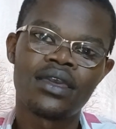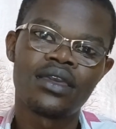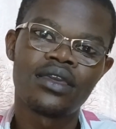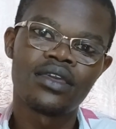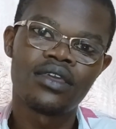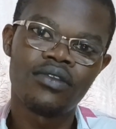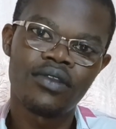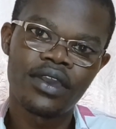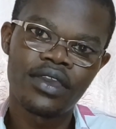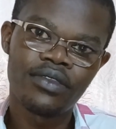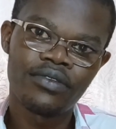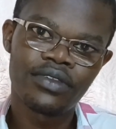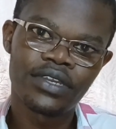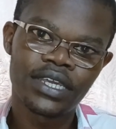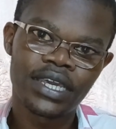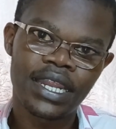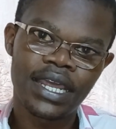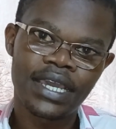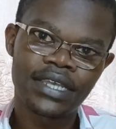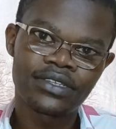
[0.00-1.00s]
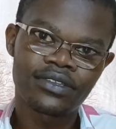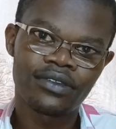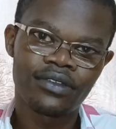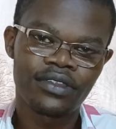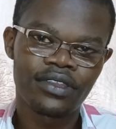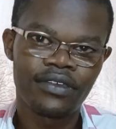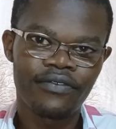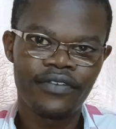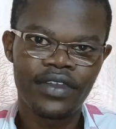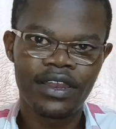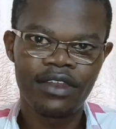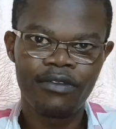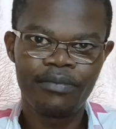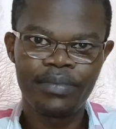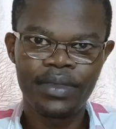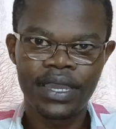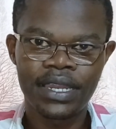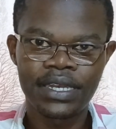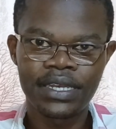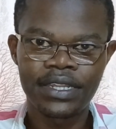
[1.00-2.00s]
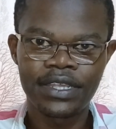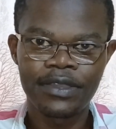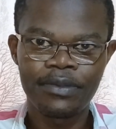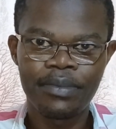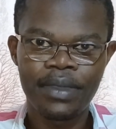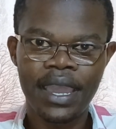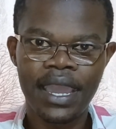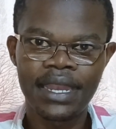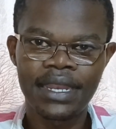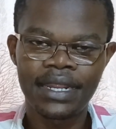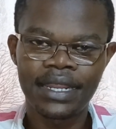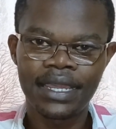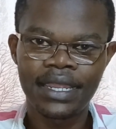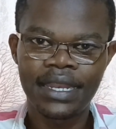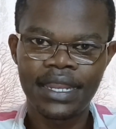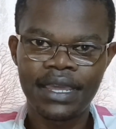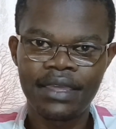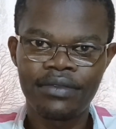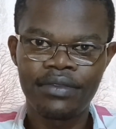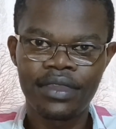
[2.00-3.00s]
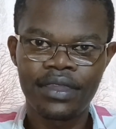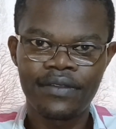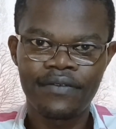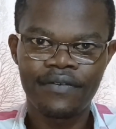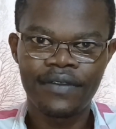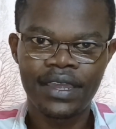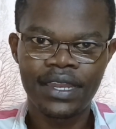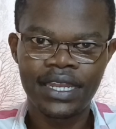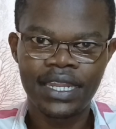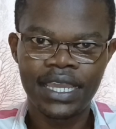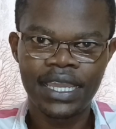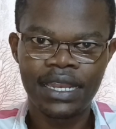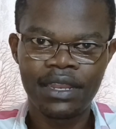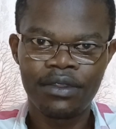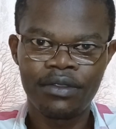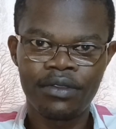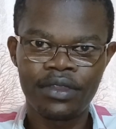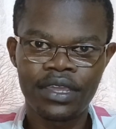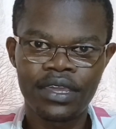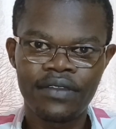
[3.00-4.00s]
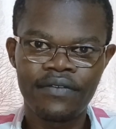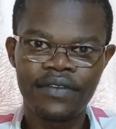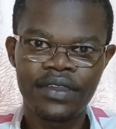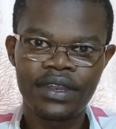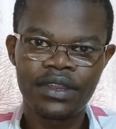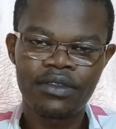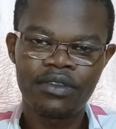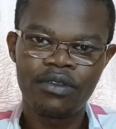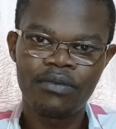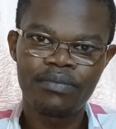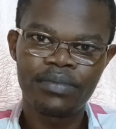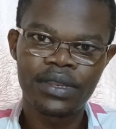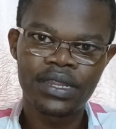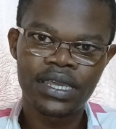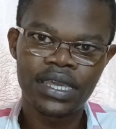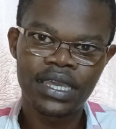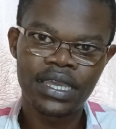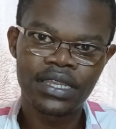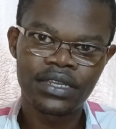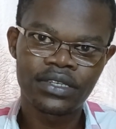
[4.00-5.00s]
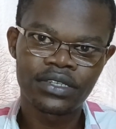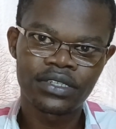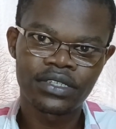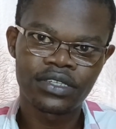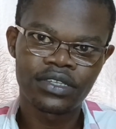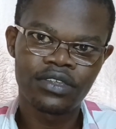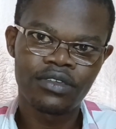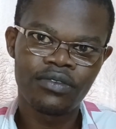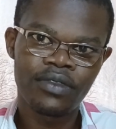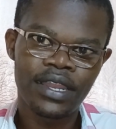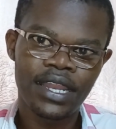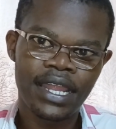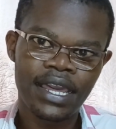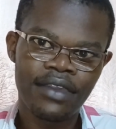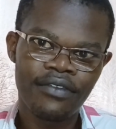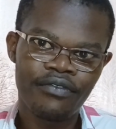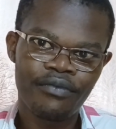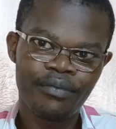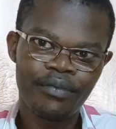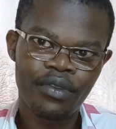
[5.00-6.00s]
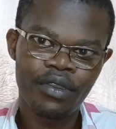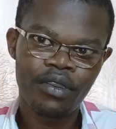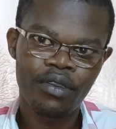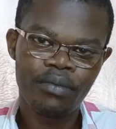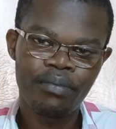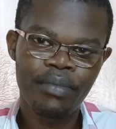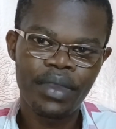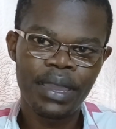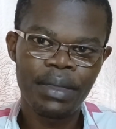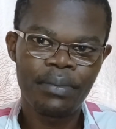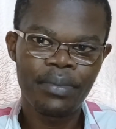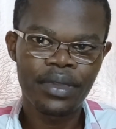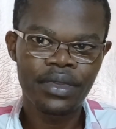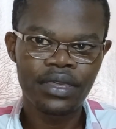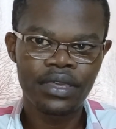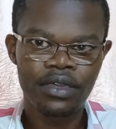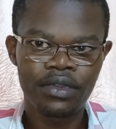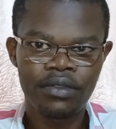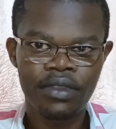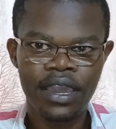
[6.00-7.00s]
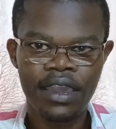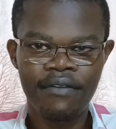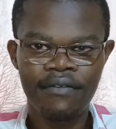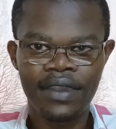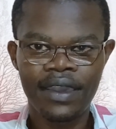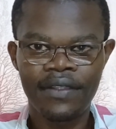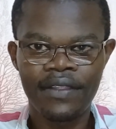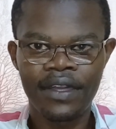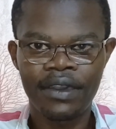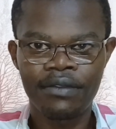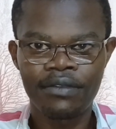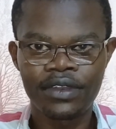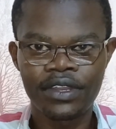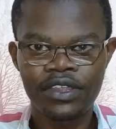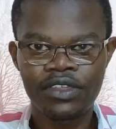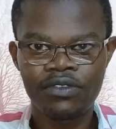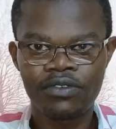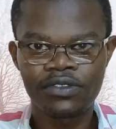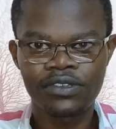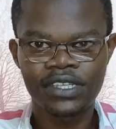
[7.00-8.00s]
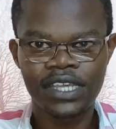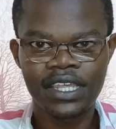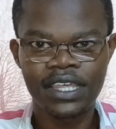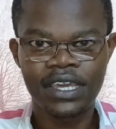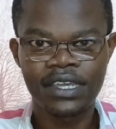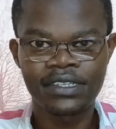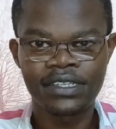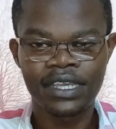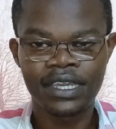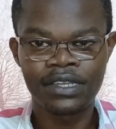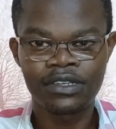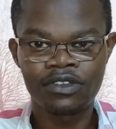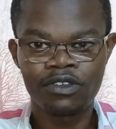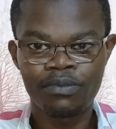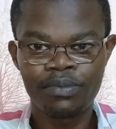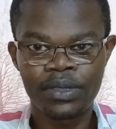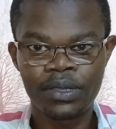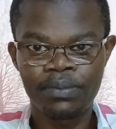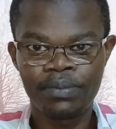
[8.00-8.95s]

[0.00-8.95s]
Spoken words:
your uterus or the fallopian tube and render you infertile, or even complicate your life more by making you have other conditions such as ectopic